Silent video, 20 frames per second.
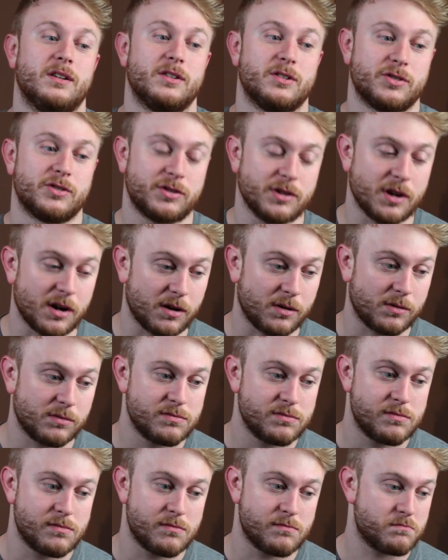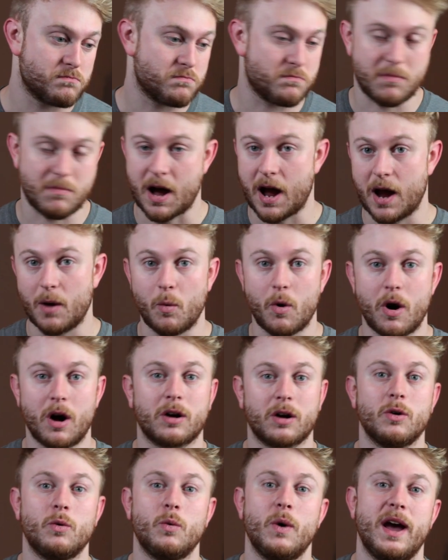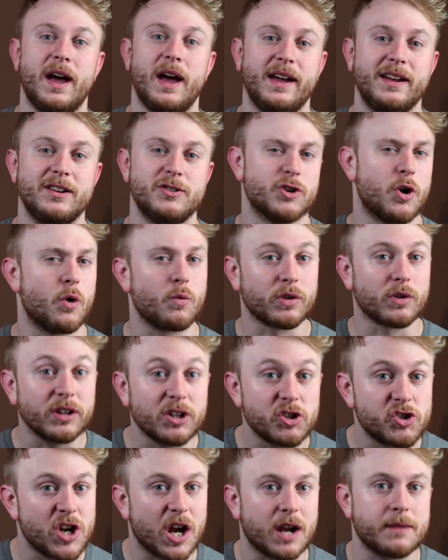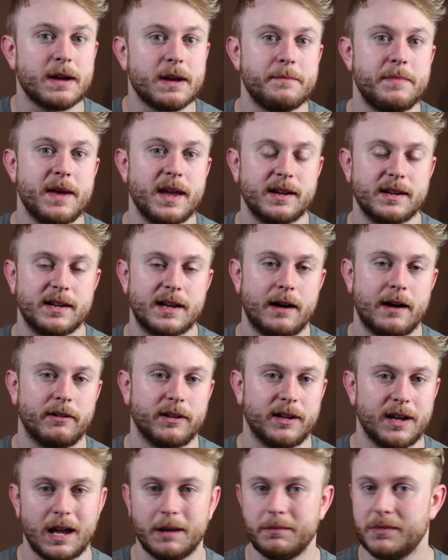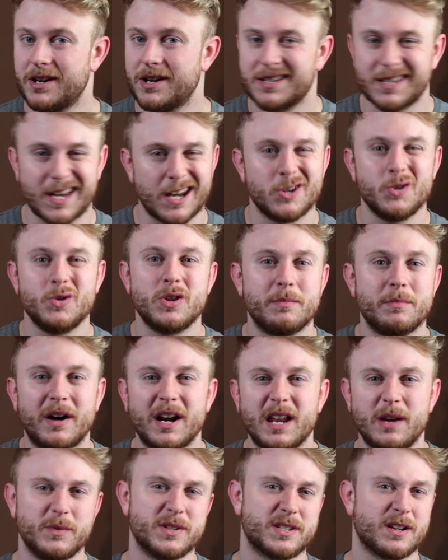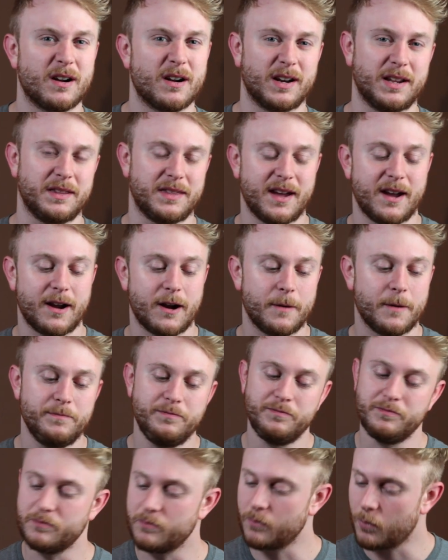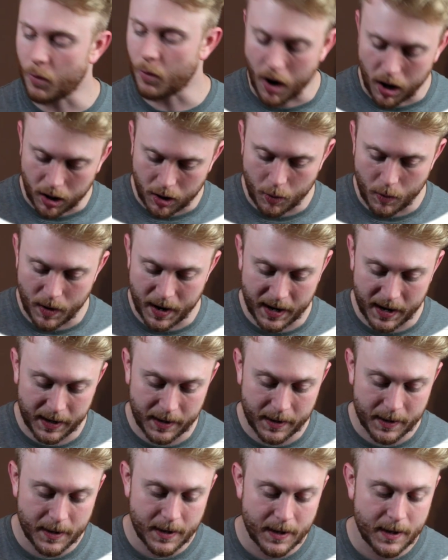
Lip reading: So I walk away, don't really check my bank account again because I knew the money was already there. Walk away.